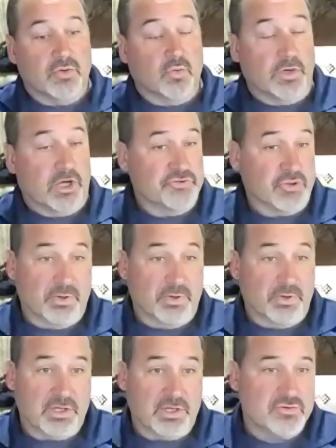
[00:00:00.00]
We also
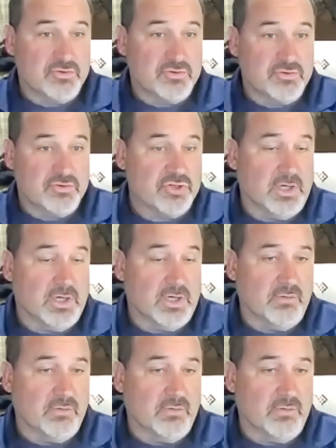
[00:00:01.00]
put nitrogen
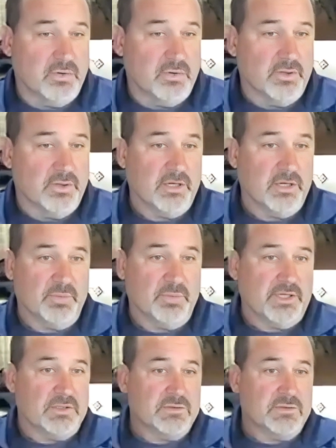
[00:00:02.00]
on with the
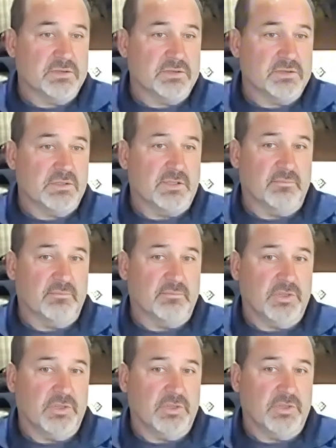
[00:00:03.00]
airplanes.
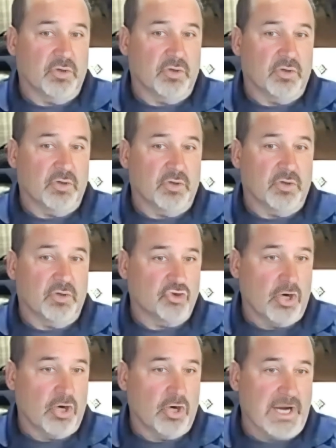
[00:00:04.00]
You know,
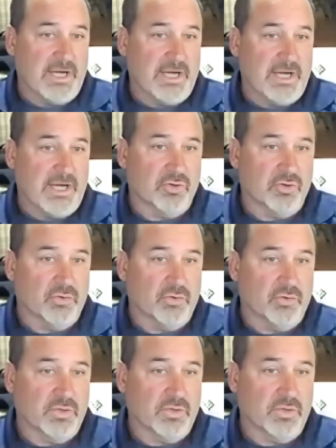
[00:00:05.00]
dry
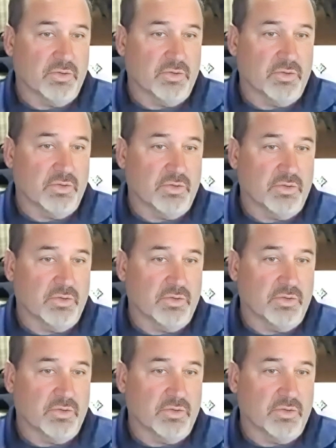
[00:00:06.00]
urea.
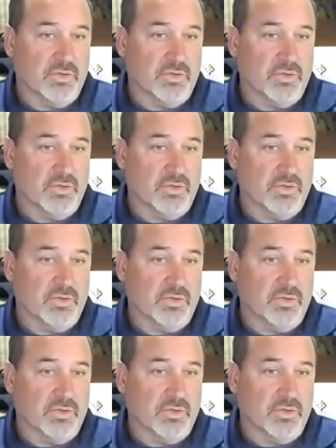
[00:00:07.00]
The
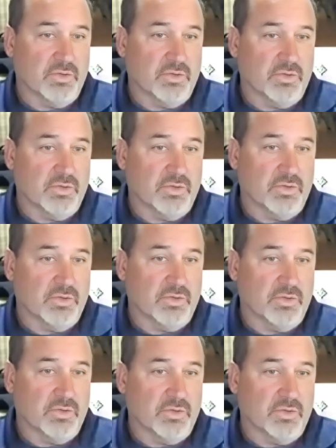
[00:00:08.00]

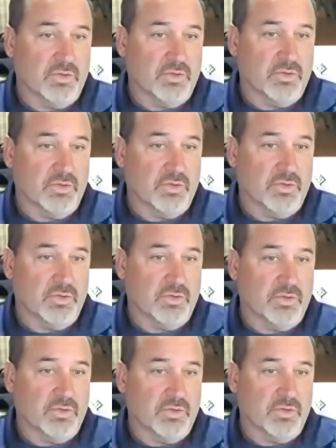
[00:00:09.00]
airplane will put it
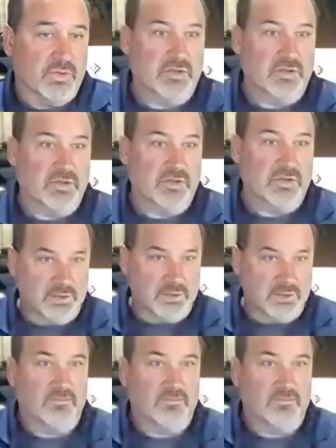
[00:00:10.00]
on as kind of as